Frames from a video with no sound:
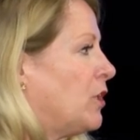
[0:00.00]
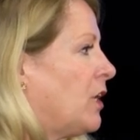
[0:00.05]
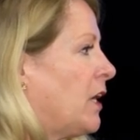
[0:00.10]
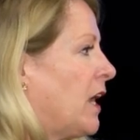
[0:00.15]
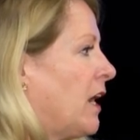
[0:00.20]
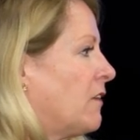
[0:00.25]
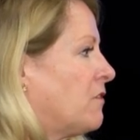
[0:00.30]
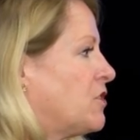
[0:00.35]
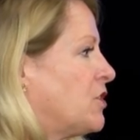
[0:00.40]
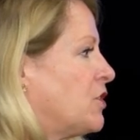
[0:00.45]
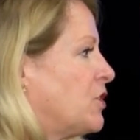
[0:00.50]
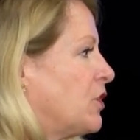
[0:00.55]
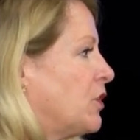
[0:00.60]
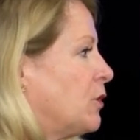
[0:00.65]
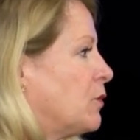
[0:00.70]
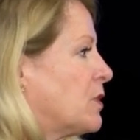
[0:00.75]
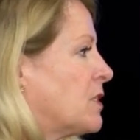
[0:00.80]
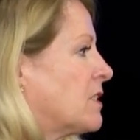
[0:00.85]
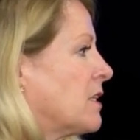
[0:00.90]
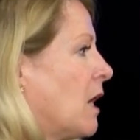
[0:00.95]
and you have to
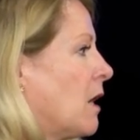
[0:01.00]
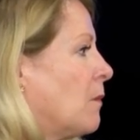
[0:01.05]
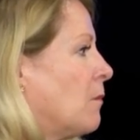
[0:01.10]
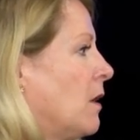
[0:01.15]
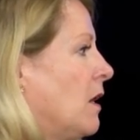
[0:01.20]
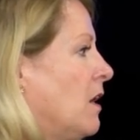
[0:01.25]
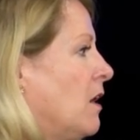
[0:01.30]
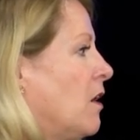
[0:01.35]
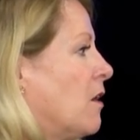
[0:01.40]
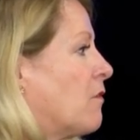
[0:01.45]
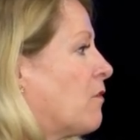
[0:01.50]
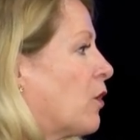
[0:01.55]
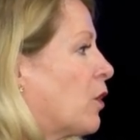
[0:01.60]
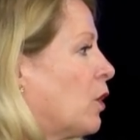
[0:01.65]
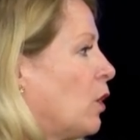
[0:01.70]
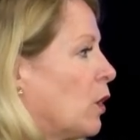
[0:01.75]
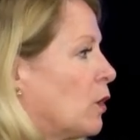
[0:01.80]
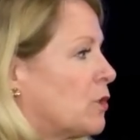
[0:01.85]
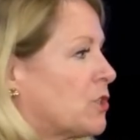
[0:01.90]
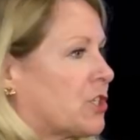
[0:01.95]
do some
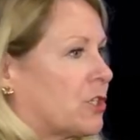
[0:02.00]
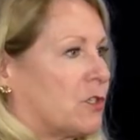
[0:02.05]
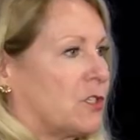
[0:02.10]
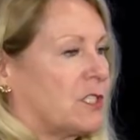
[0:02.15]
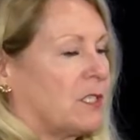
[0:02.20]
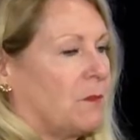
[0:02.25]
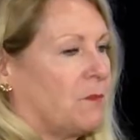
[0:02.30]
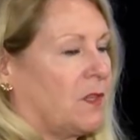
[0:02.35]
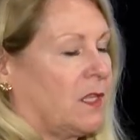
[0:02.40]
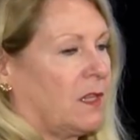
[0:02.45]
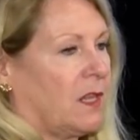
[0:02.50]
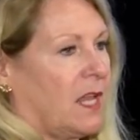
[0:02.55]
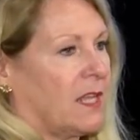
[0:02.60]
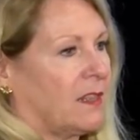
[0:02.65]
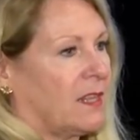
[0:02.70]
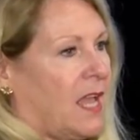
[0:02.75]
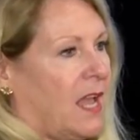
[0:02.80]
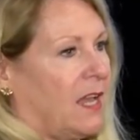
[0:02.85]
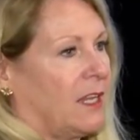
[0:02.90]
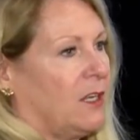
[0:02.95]
foreclosure or something
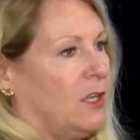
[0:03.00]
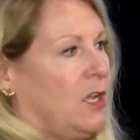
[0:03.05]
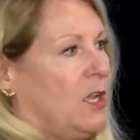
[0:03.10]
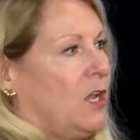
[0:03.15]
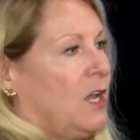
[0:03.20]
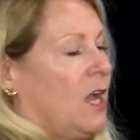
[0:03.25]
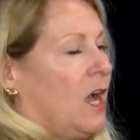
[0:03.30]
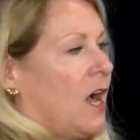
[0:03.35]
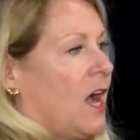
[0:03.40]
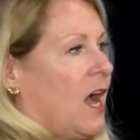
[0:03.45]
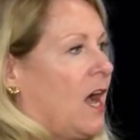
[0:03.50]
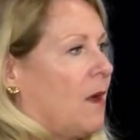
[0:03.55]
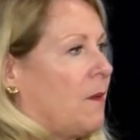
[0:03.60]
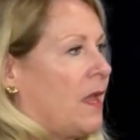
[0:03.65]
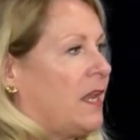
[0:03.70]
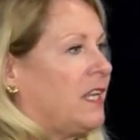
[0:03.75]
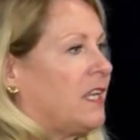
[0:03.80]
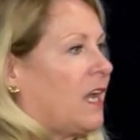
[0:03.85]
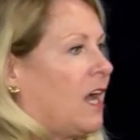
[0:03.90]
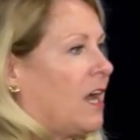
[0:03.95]
like that. Uh,
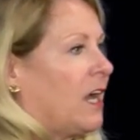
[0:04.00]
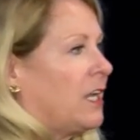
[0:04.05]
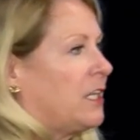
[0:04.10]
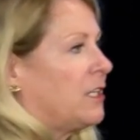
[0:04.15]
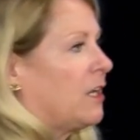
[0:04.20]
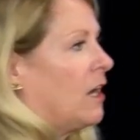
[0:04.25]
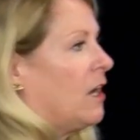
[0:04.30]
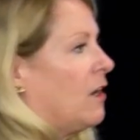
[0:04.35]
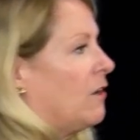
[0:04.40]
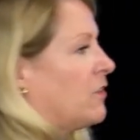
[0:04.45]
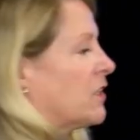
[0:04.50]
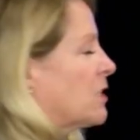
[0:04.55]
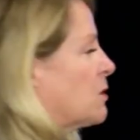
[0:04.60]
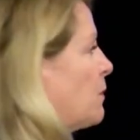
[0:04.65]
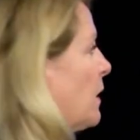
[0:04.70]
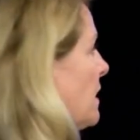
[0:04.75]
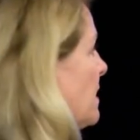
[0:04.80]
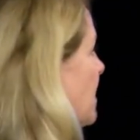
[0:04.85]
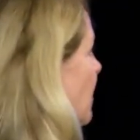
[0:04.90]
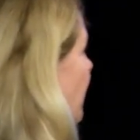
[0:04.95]
any kind of
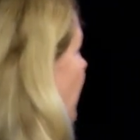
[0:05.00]
expense